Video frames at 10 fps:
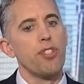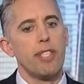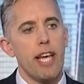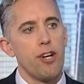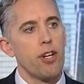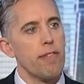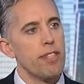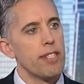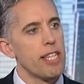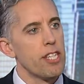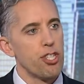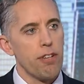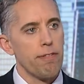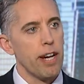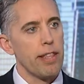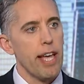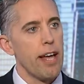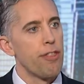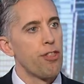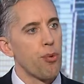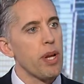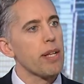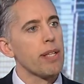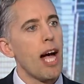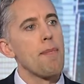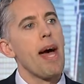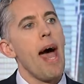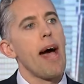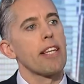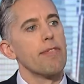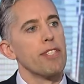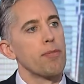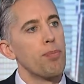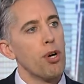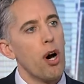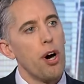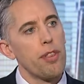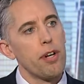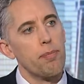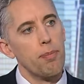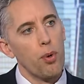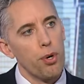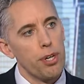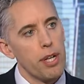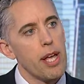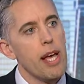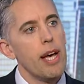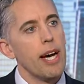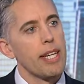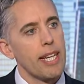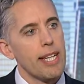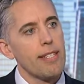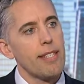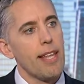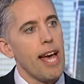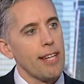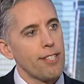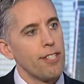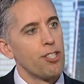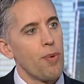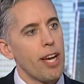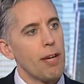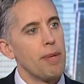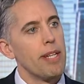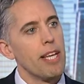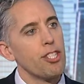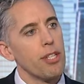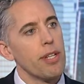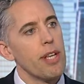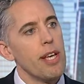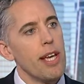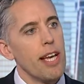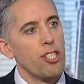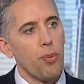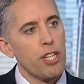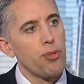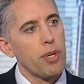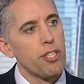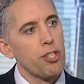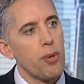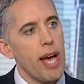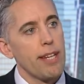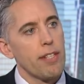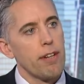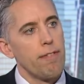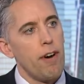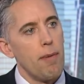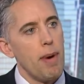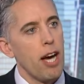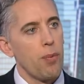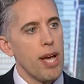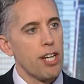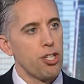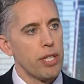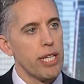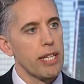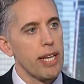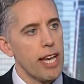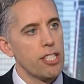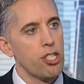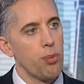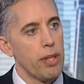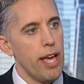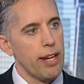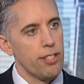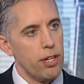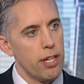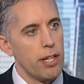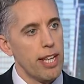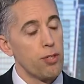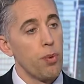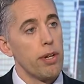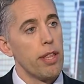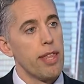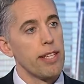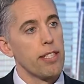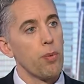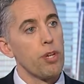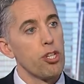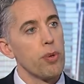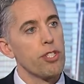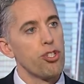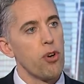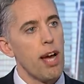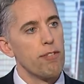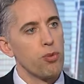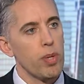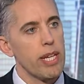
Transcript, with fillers: center of this ESG fight. They had three climate activists put on their board against Exxon's recommendation. In 2022, Exxon fought back. We actually engaged with Exxon, and that's one of the things that we do at Strive is we